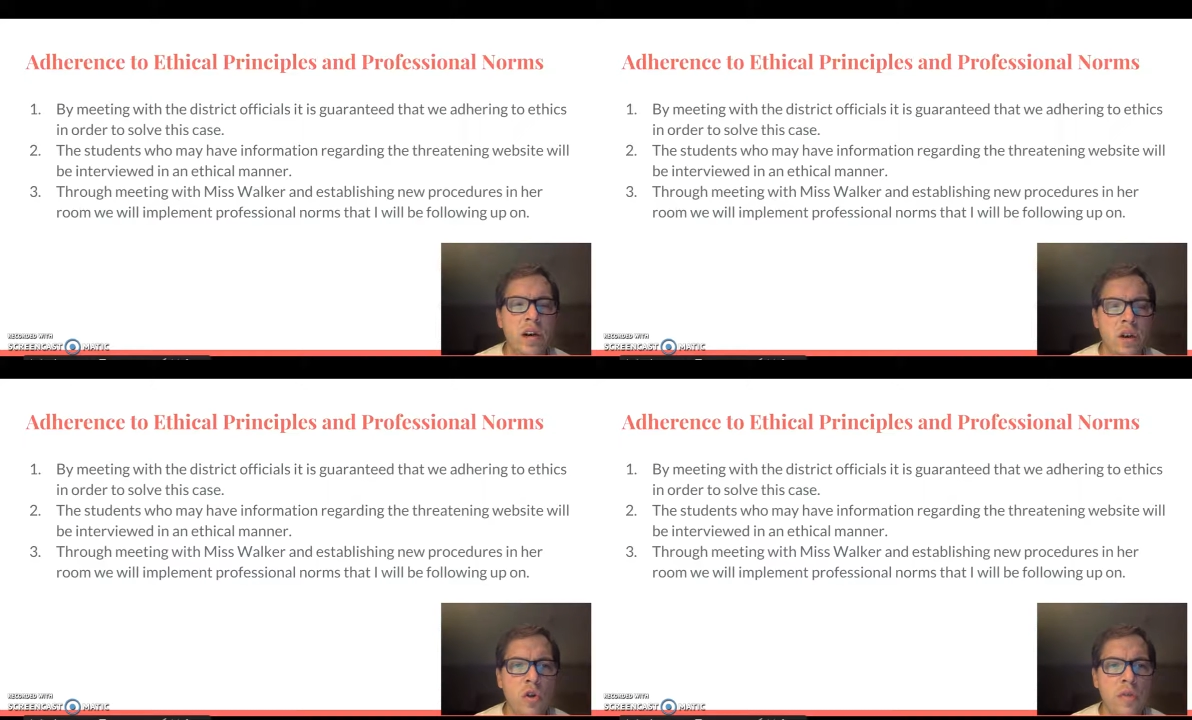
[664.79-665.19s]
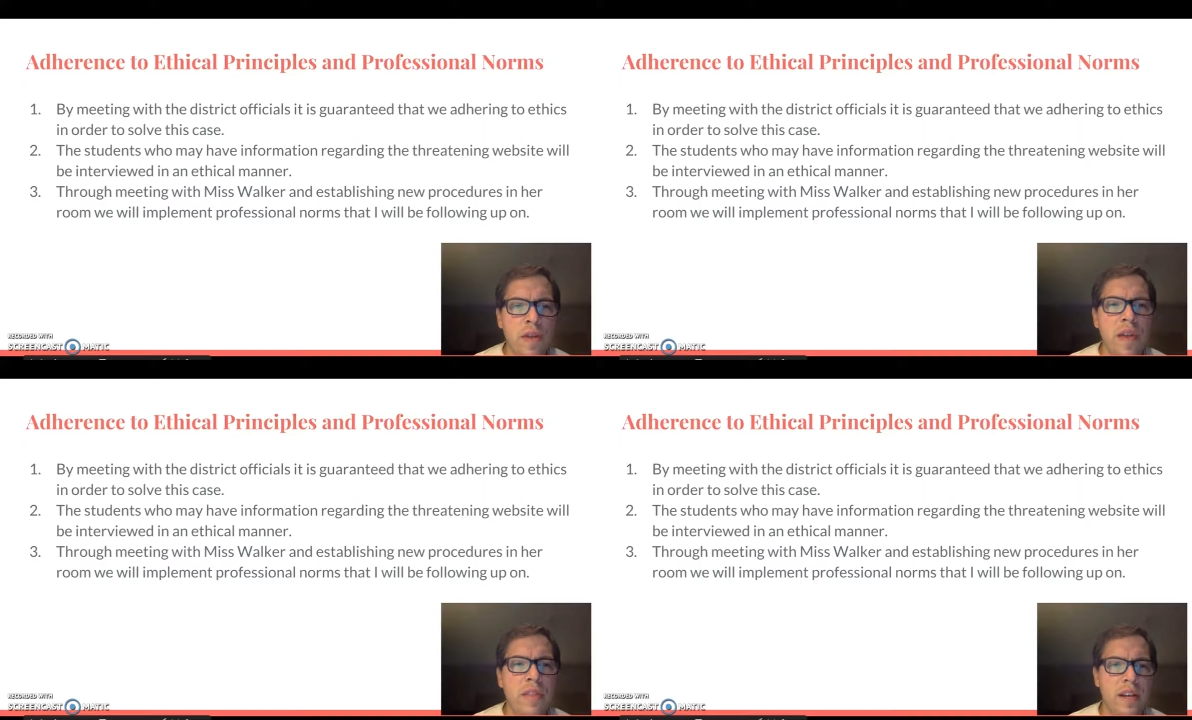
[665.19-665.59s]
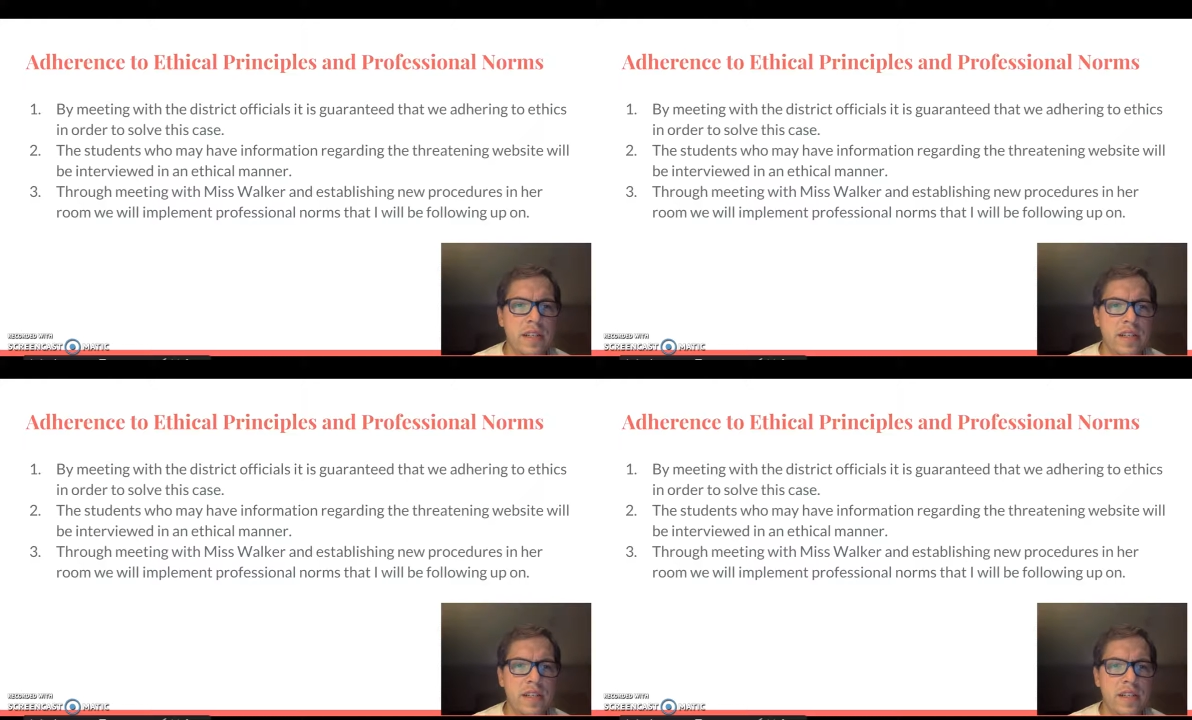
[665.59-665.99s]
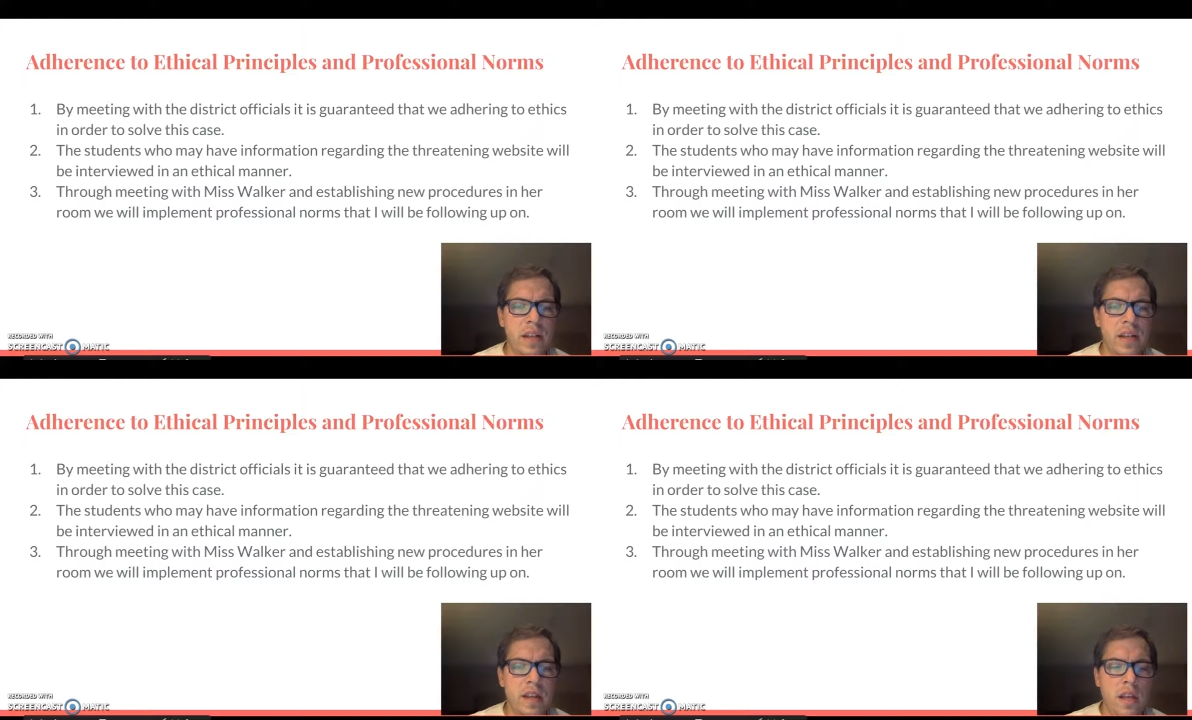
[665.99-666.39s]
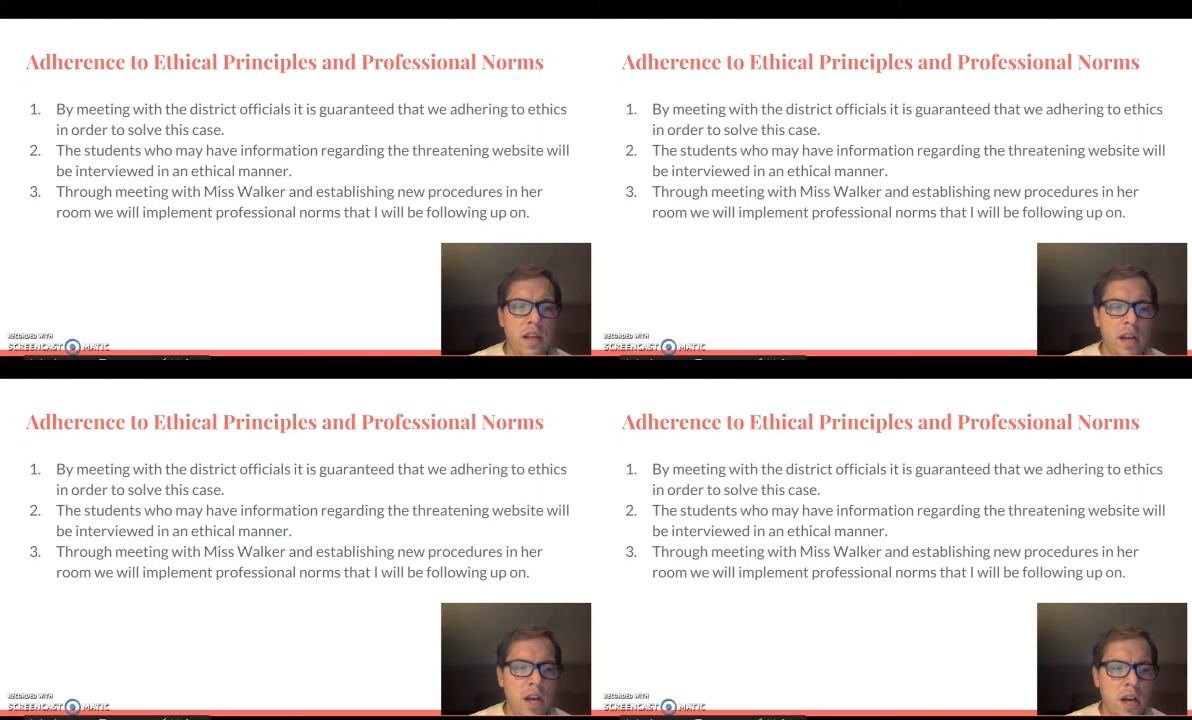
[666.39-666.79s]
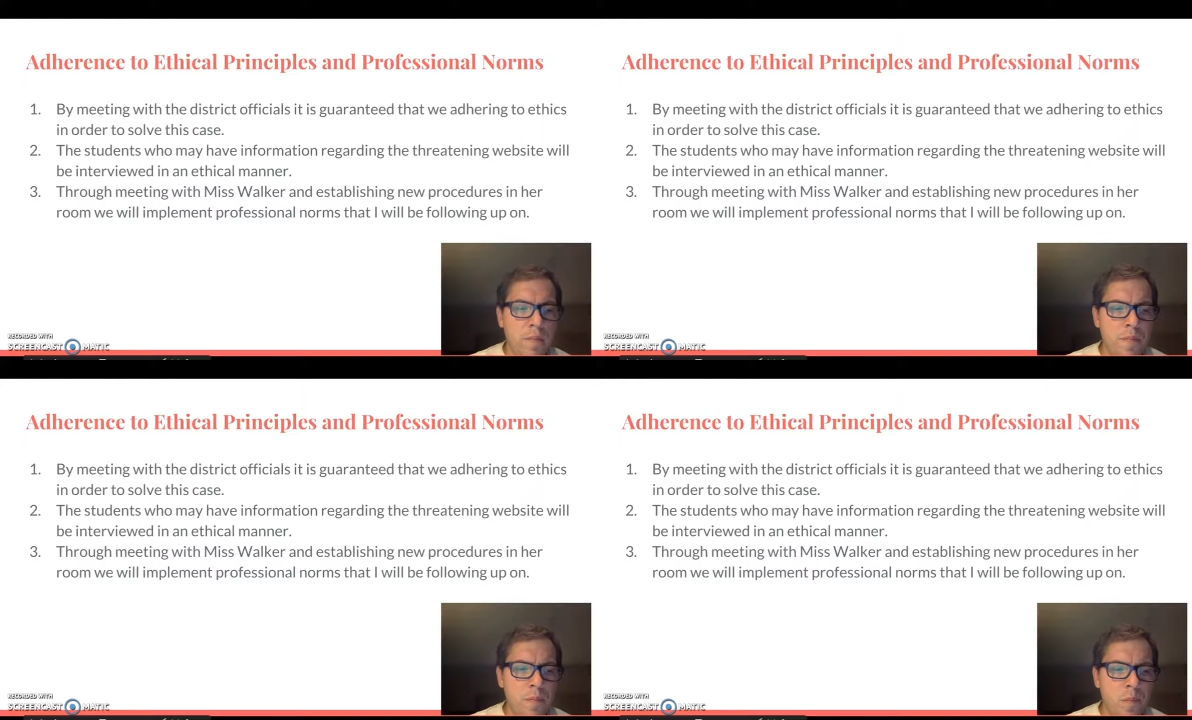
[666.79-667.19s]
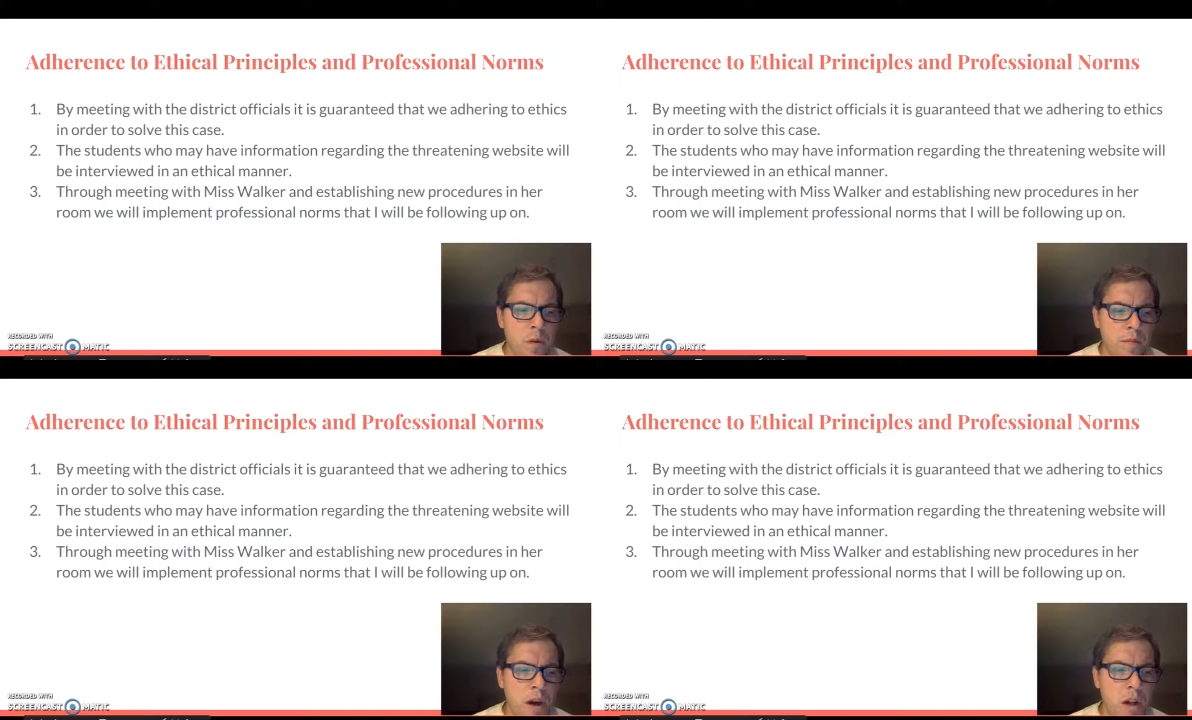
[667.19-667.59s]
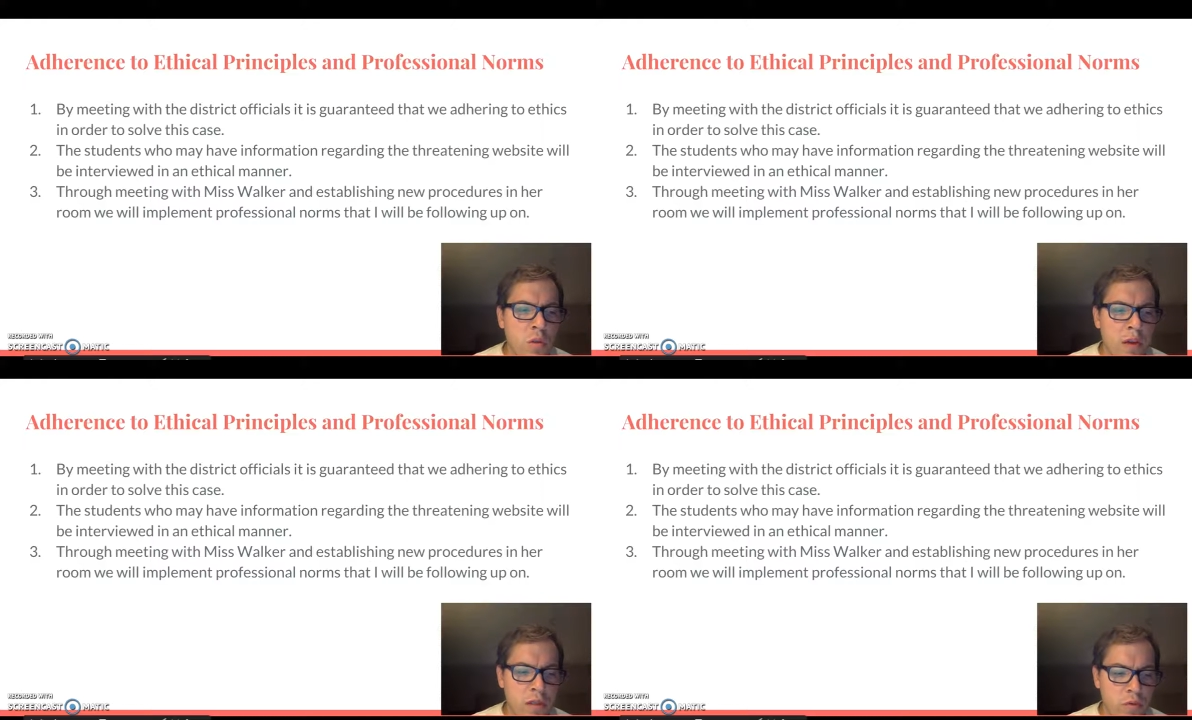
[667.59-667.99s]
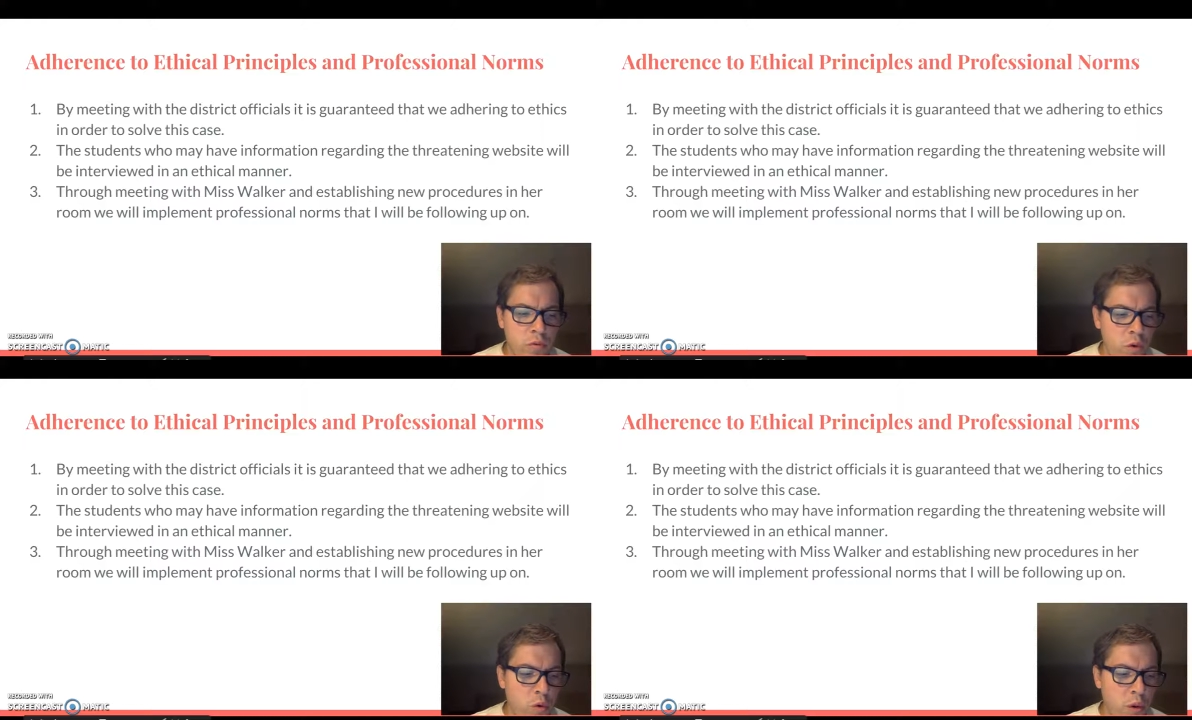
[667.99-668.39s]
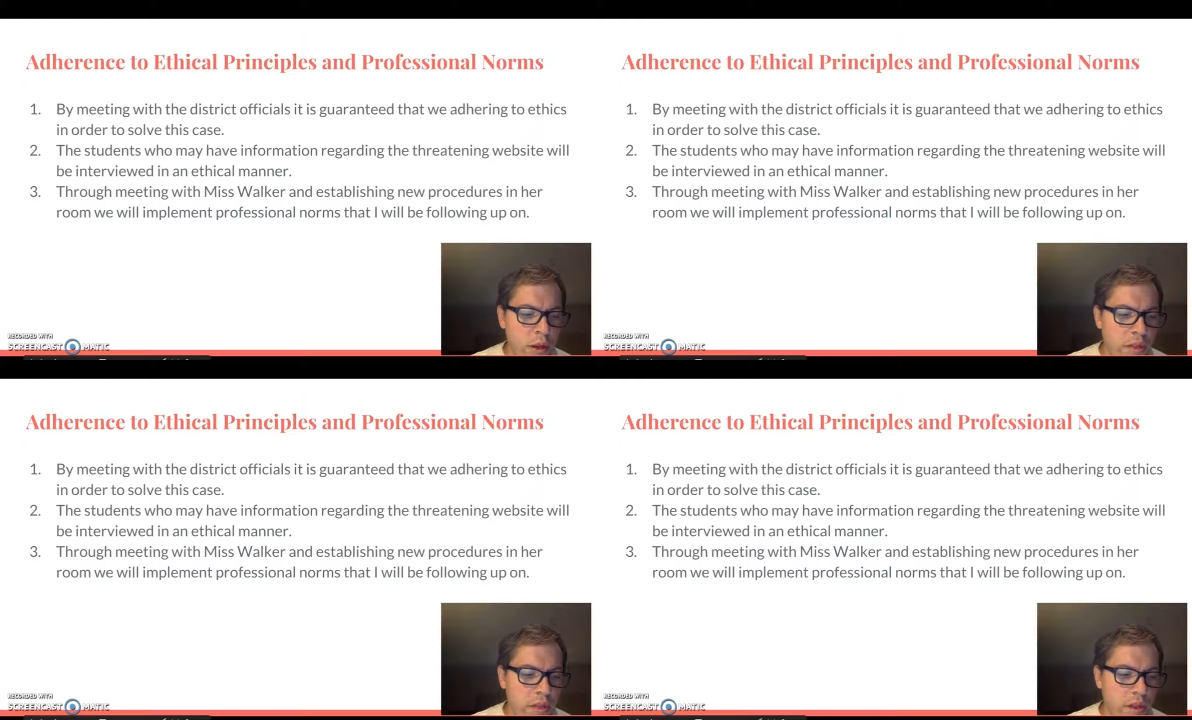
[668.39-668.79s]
a code of ethics. We're following through with